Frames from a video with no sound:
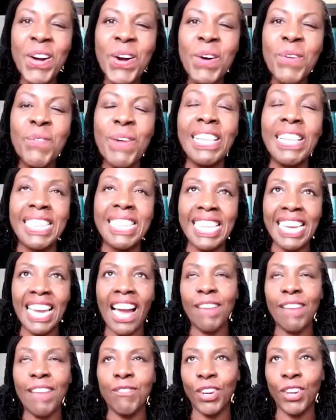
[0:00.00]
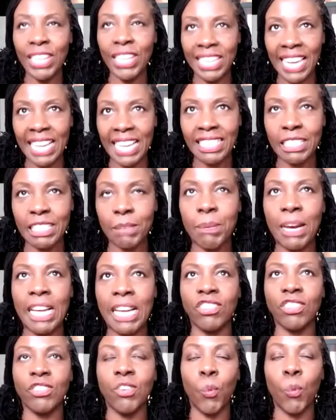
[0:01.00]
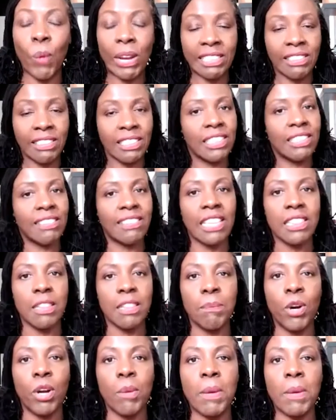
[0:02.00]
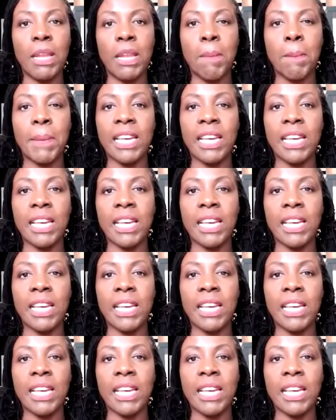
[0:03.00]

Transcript: Well, I've got a landing page. It's a waiting list at the moment,